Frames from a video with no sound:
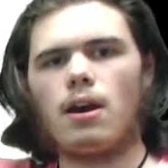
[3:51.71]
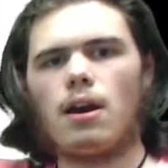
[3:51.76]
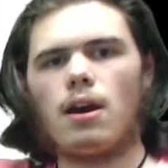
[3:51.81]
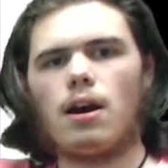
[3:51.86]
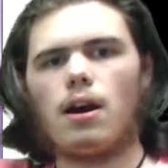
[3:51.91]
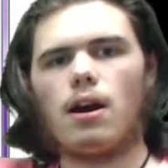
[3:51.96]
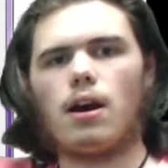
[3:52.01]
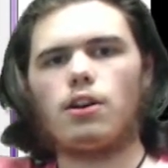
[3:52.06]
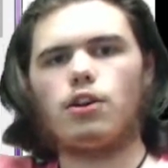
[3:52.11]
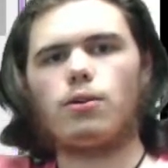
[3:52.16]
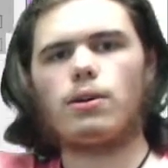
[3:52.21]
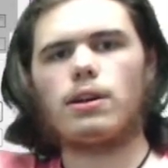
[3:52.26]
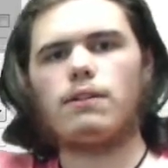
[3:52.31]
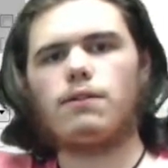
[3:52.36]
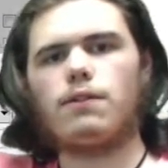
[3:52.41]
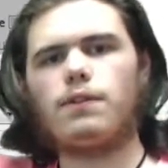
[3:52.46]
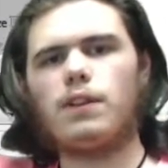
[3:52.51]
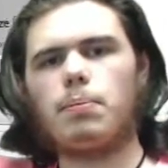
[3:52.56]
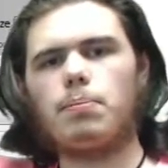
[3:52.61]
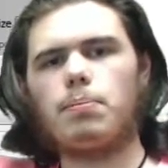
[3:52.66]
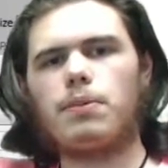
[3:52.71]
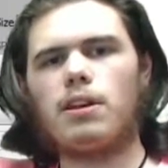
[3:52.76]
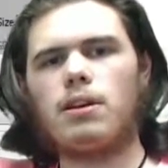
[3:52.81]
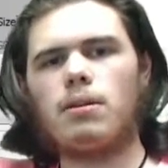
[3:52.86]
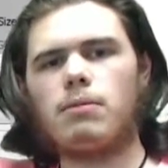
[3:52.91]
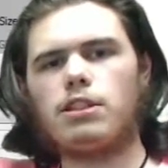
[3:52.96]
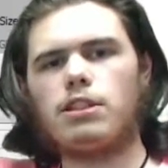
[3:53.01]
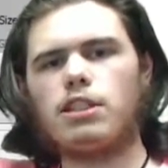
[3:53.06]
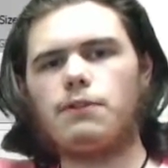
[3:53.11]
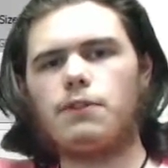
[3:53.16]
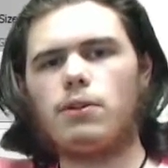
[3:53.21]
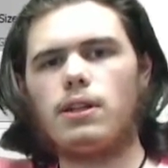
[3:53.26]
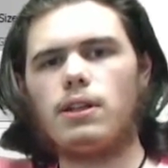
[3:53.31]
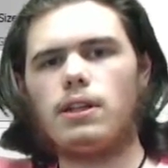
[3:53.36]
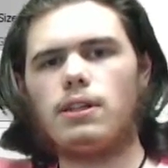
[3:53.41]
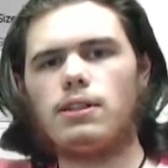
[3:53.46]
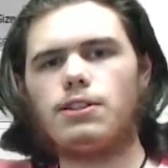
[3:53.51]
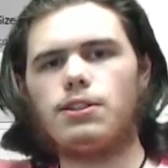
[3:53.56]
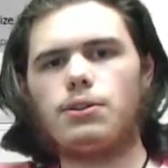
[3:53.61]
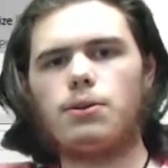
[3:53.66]
You can flip the image if you need
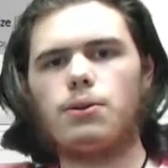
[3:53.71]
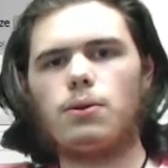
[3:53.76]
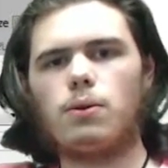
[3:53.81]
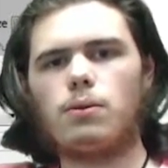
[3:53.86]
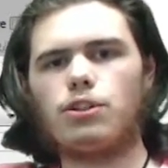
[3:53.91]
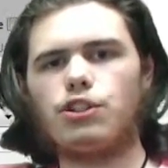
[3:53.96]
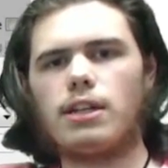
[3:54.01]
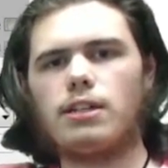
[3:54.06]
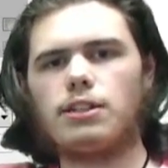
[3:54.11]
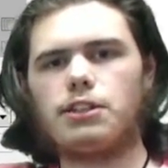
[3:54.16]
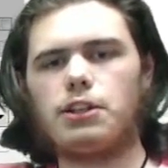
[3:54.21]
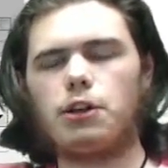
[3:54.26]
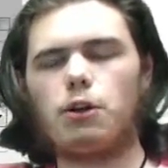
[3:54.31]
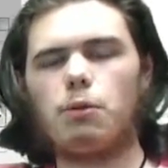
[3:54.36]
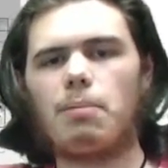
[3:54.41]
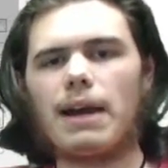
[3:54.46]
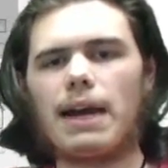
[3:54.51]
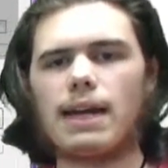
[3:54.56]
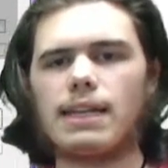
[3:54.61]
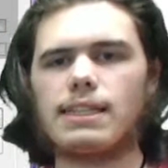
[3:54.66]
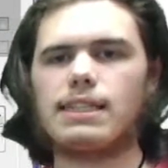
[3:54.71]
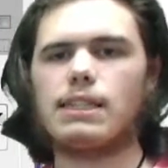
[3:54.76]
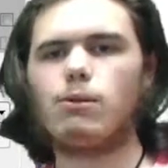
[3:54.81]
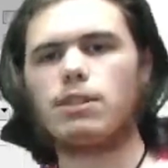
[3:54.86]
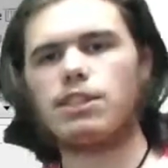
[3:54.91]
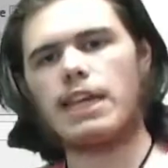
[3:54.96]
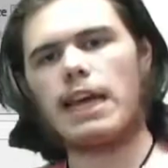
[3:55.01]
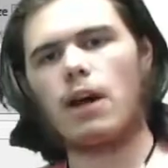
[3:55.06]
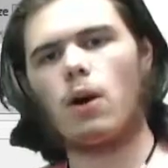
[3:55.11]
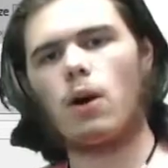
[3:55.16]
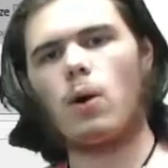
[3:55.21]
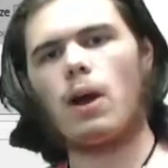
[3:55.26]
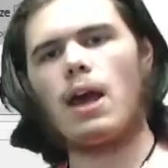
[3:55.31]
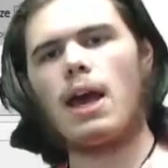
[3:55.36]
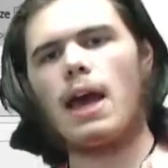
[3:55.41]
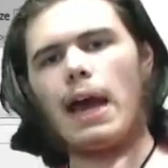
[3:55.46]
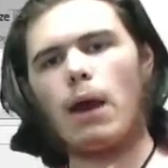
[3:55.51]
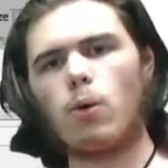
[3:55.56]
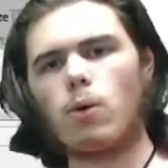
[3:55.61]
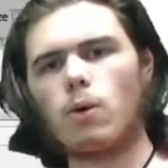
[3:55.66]
to, change the opacity, which is how
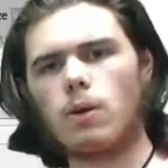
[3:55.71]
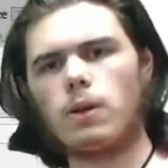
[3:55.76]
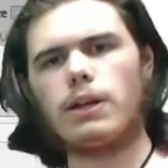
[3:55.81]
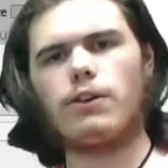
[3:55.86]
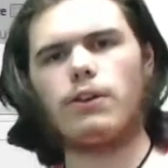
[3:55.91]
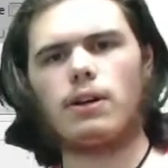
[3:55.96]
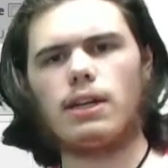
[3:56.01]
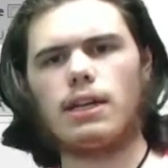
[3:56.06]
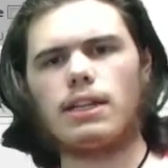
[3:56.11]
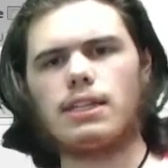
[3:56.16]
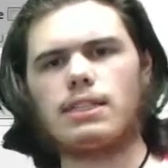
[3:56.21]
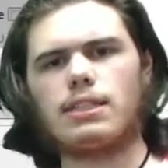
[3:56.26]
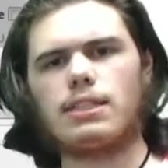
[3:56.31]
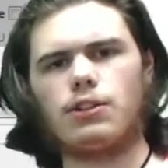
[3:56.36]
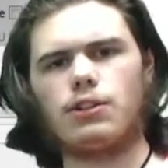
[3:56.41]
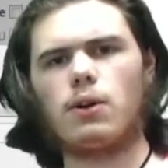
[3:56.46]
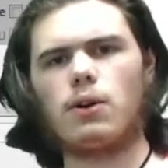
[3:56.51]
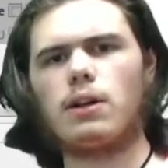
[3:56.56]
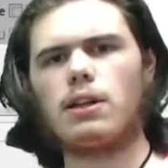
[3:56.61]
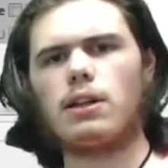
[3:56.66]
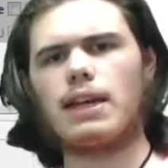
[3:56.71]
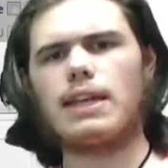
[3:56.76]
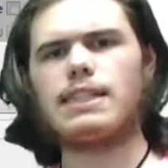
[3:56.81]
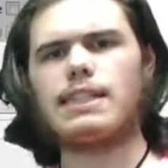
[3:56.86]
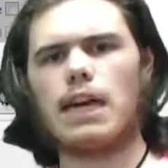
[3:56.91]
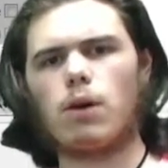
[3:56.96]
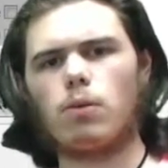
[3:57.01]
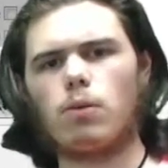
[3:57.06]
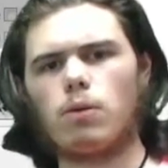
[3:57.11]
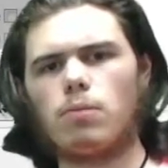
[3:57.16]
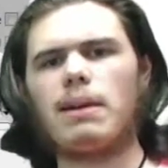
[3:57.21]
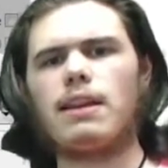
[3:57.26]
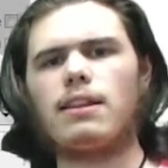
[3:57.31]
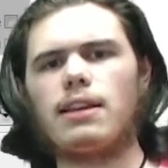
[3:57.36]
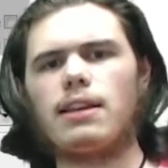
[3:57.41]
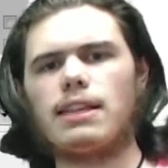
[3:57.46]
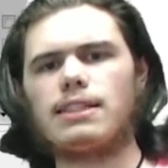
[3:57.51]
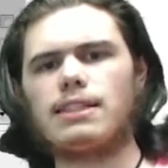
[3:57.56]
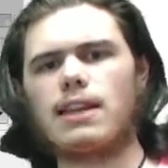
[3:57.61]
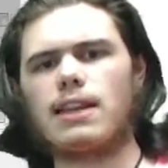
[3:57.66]
clear it is. Turning that down will make
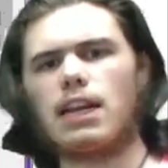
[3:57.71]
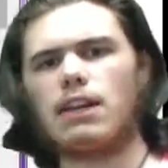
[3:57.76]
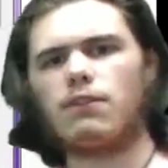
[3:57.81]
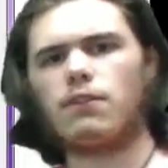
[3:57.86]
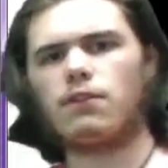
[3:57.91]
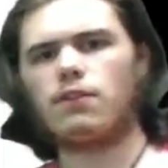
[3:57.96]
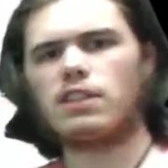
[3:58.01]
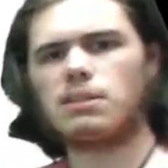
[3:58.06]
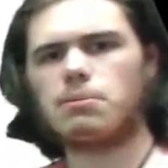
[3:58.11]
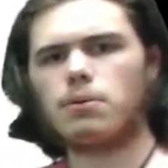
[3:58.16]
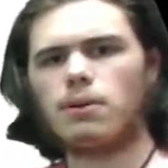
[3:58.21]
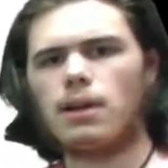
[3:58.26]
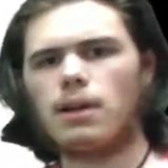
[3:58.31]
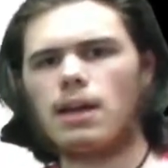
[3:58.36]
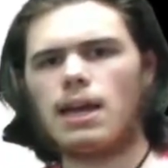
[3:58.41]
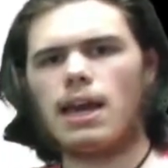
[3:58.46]
things kind of invisible.